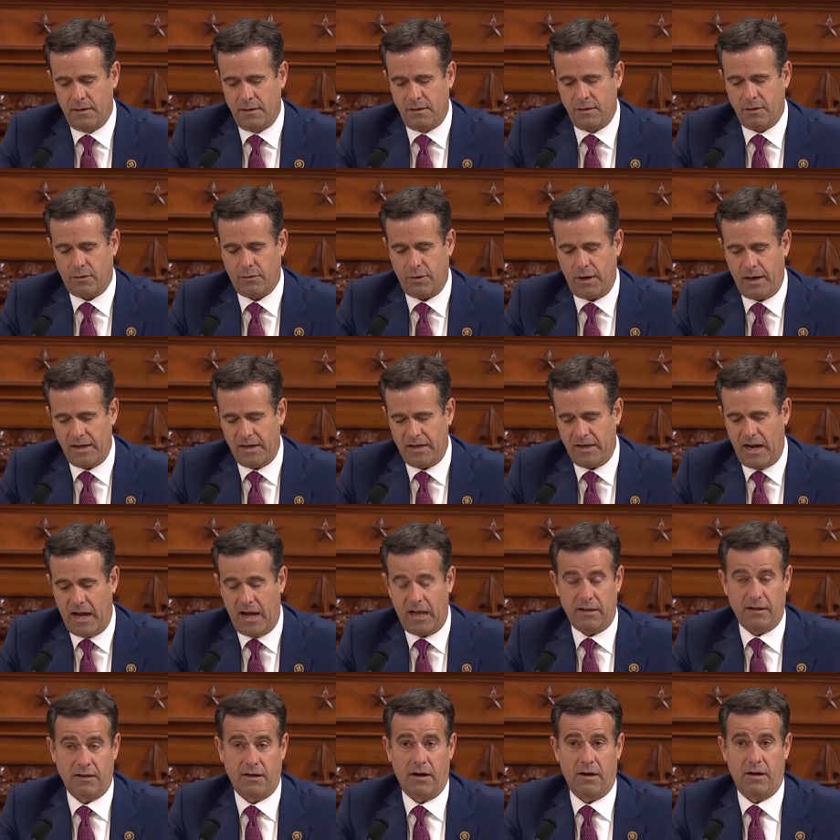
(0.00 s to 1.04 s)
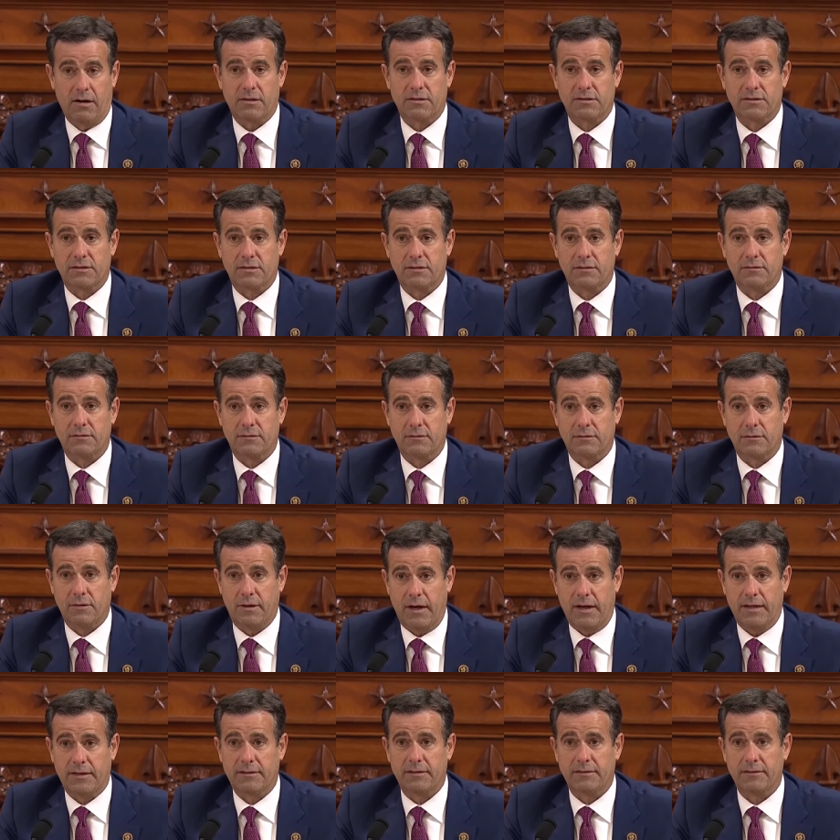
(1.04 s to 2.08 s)
Ukrainian oligarchs,
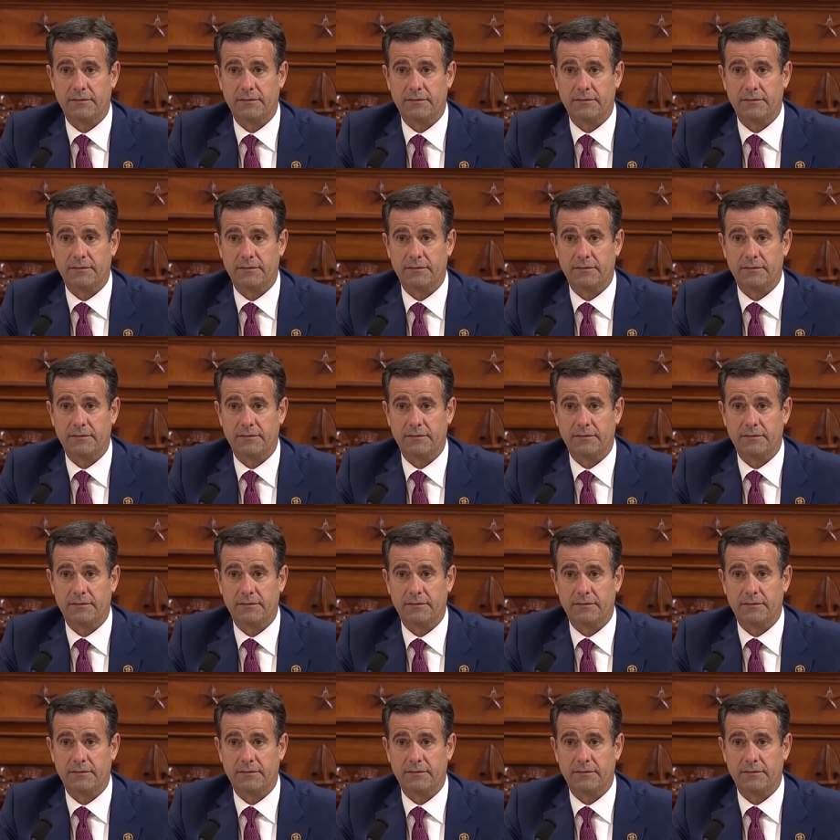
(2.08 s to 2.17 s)
correct?